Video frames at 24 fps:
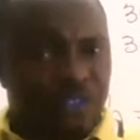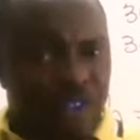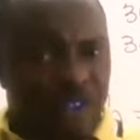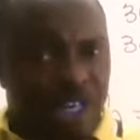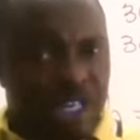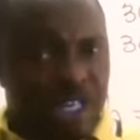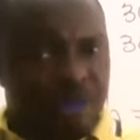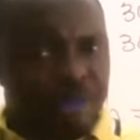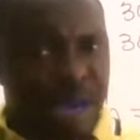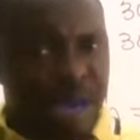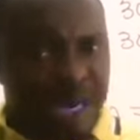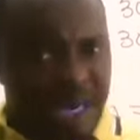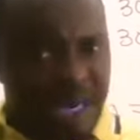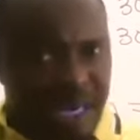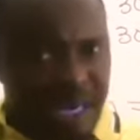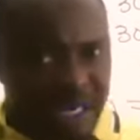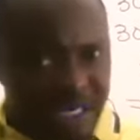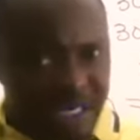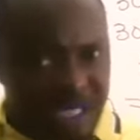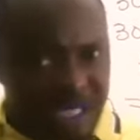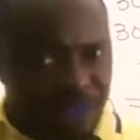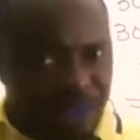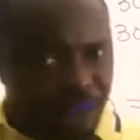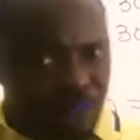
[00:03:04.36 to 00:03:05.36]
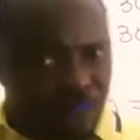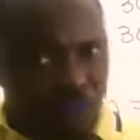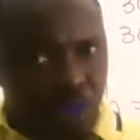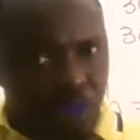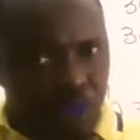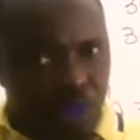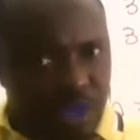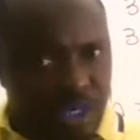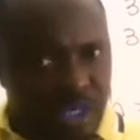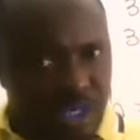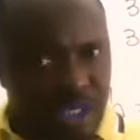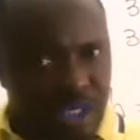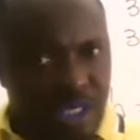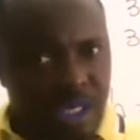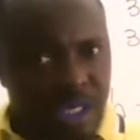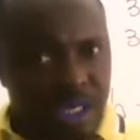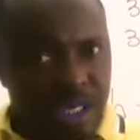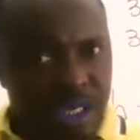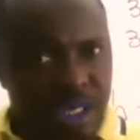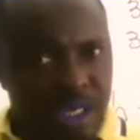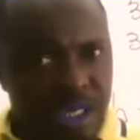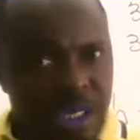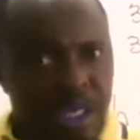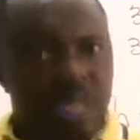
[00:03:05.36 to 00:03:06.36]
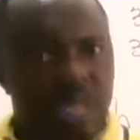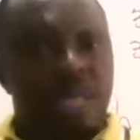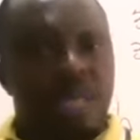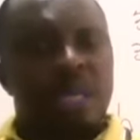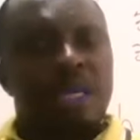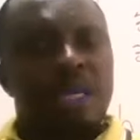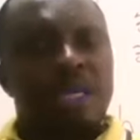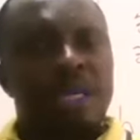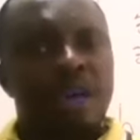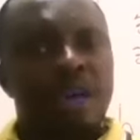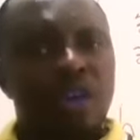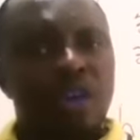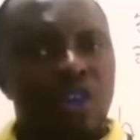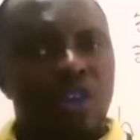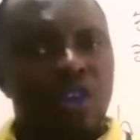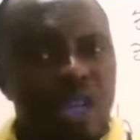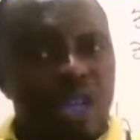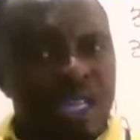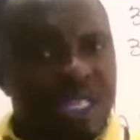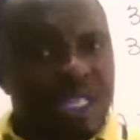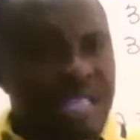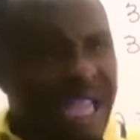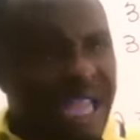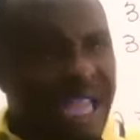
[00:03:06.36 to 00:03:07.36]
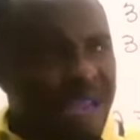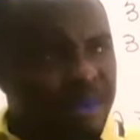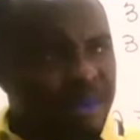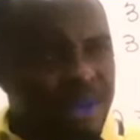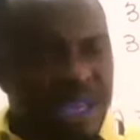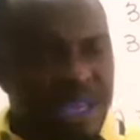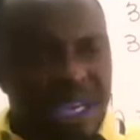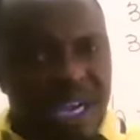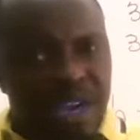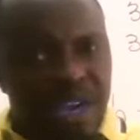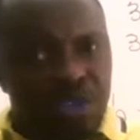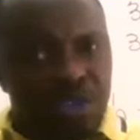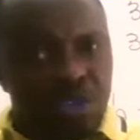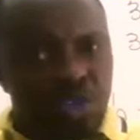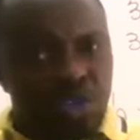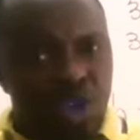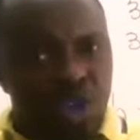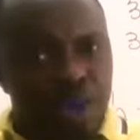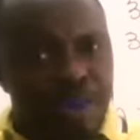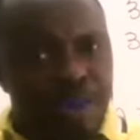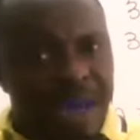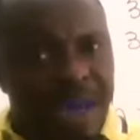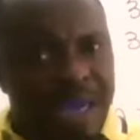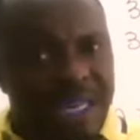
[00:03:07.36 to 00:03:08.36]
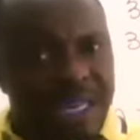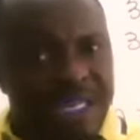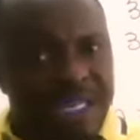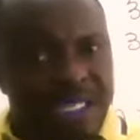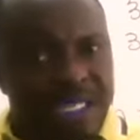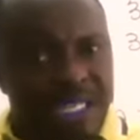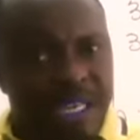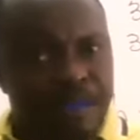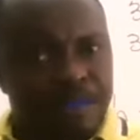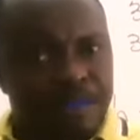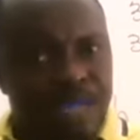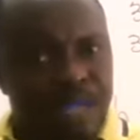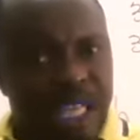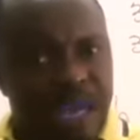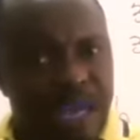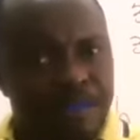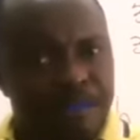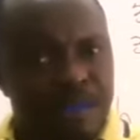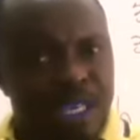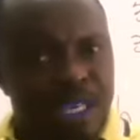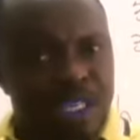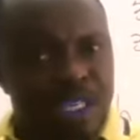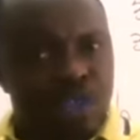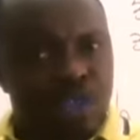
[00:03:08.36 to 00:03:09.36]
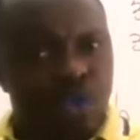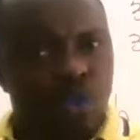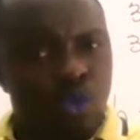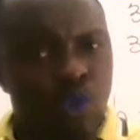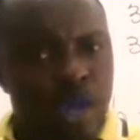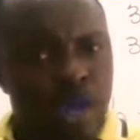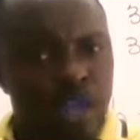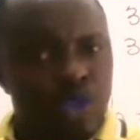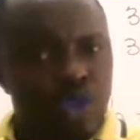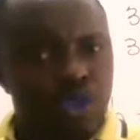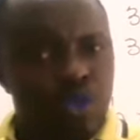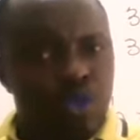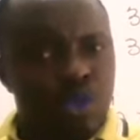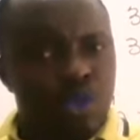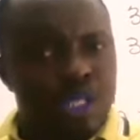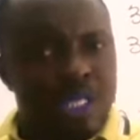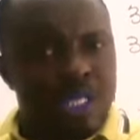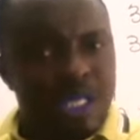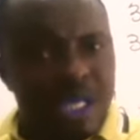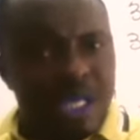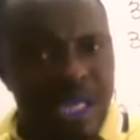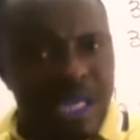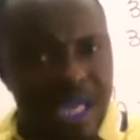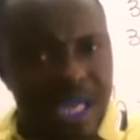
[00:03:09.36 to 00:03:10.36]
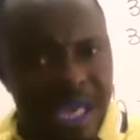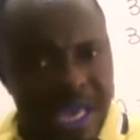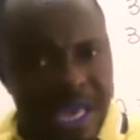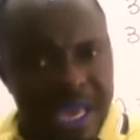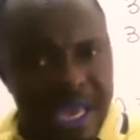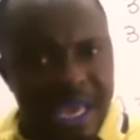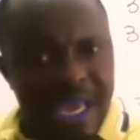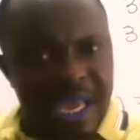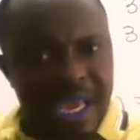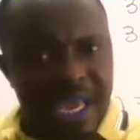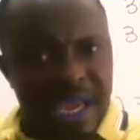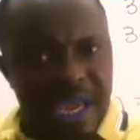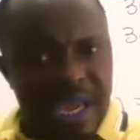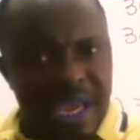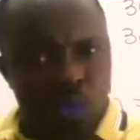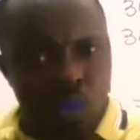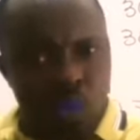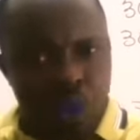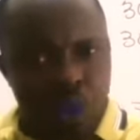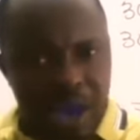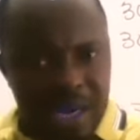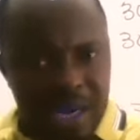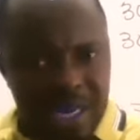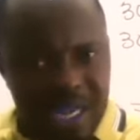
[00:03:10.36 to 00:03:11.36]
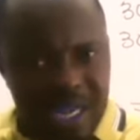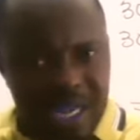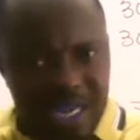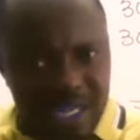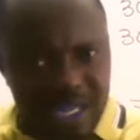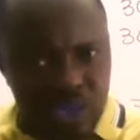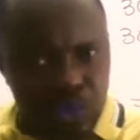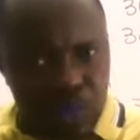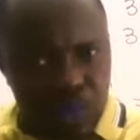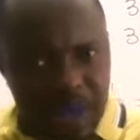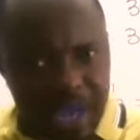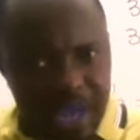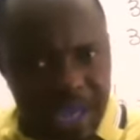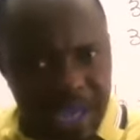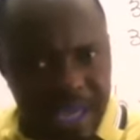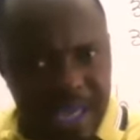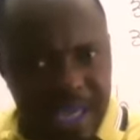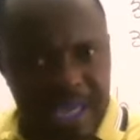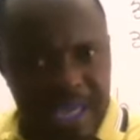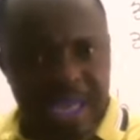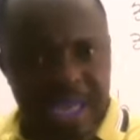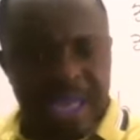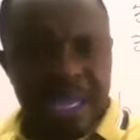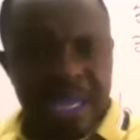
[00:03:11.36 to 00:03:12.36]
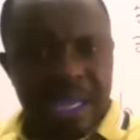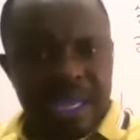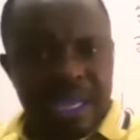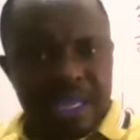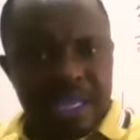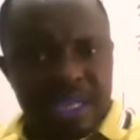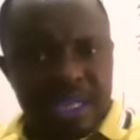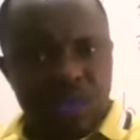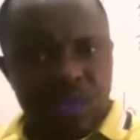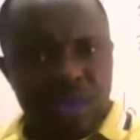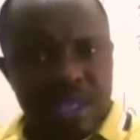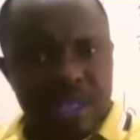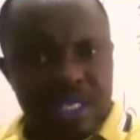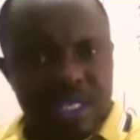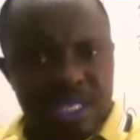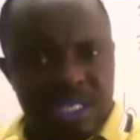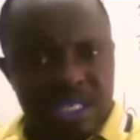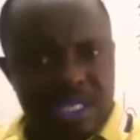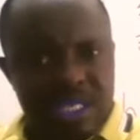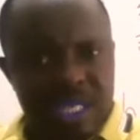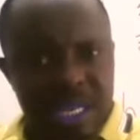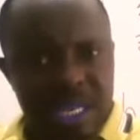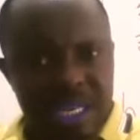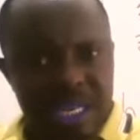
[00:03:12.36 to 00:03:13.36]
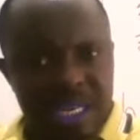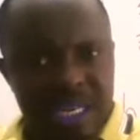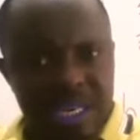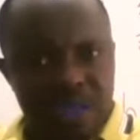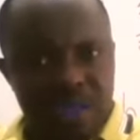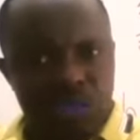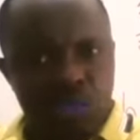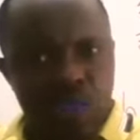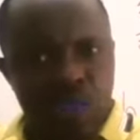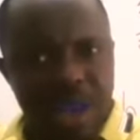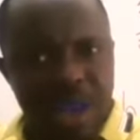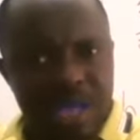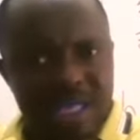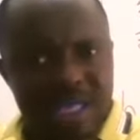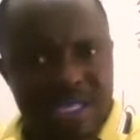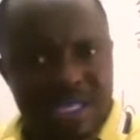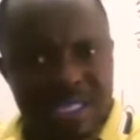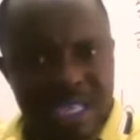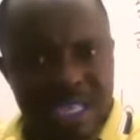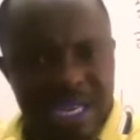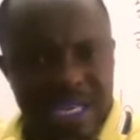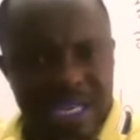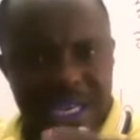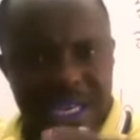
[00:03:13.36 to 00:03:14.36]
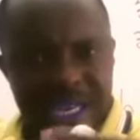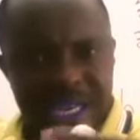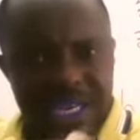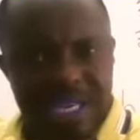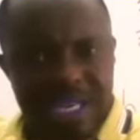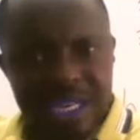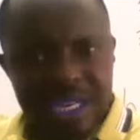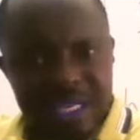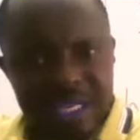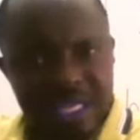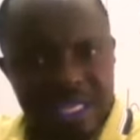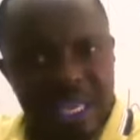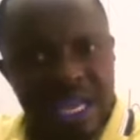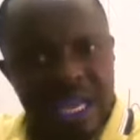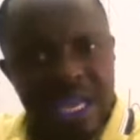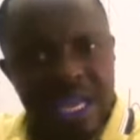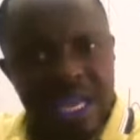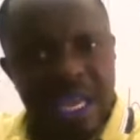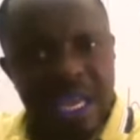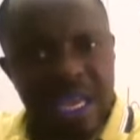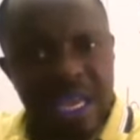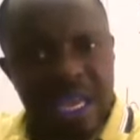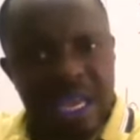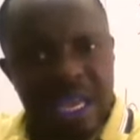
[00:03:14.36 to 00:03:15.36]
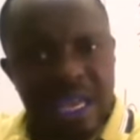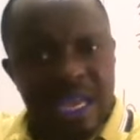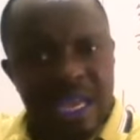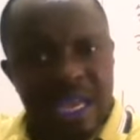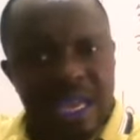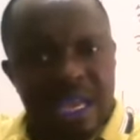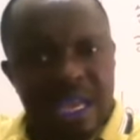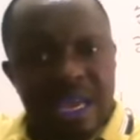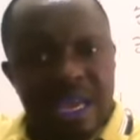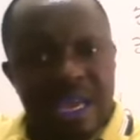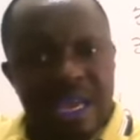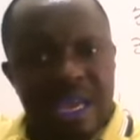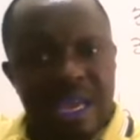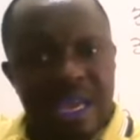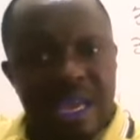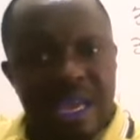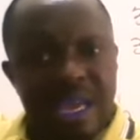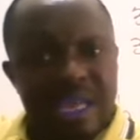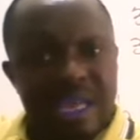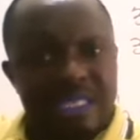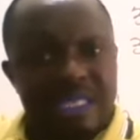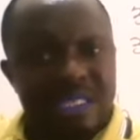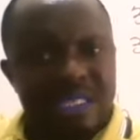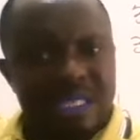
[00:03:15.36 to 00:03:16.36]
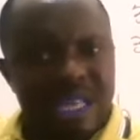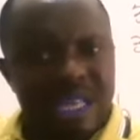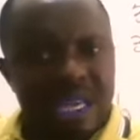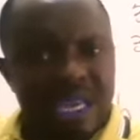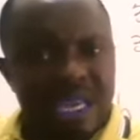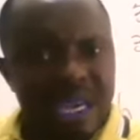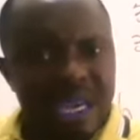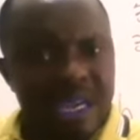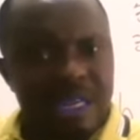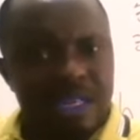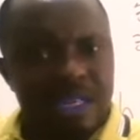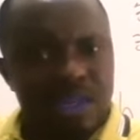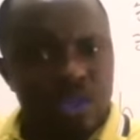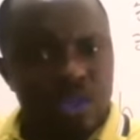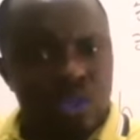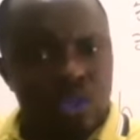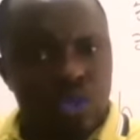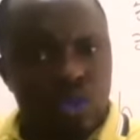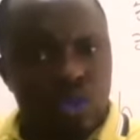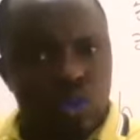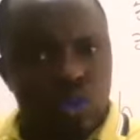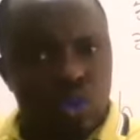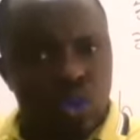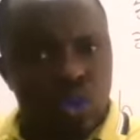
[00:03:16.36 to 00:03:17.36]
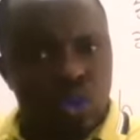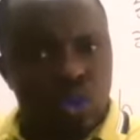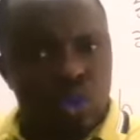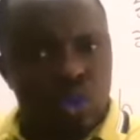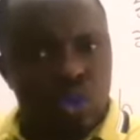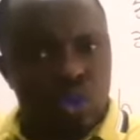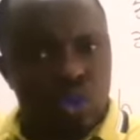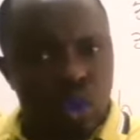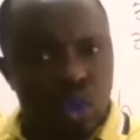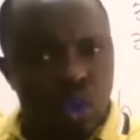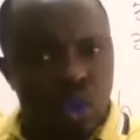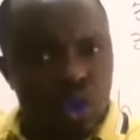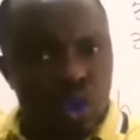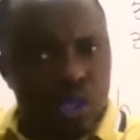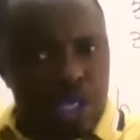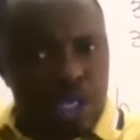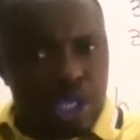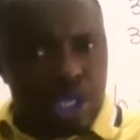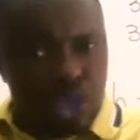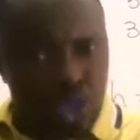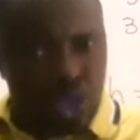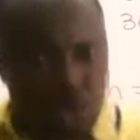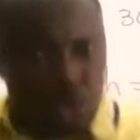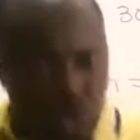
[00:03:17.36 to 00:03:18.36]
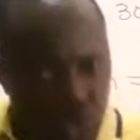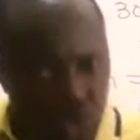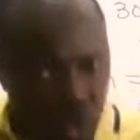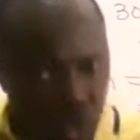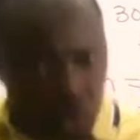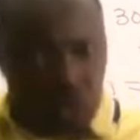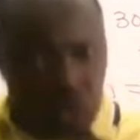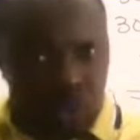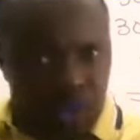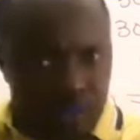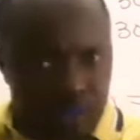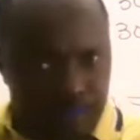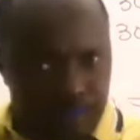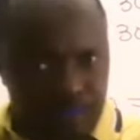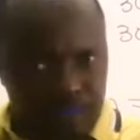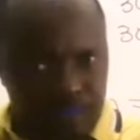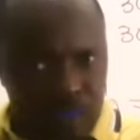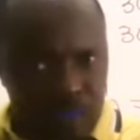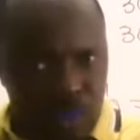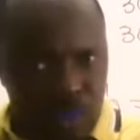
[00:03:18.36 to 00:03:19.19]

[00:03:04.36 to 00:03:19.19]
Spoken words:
freely, but there is a force, the only time they can drop at the same time is when you delay one. That is why the question said 1 second later, a second stone is thrown.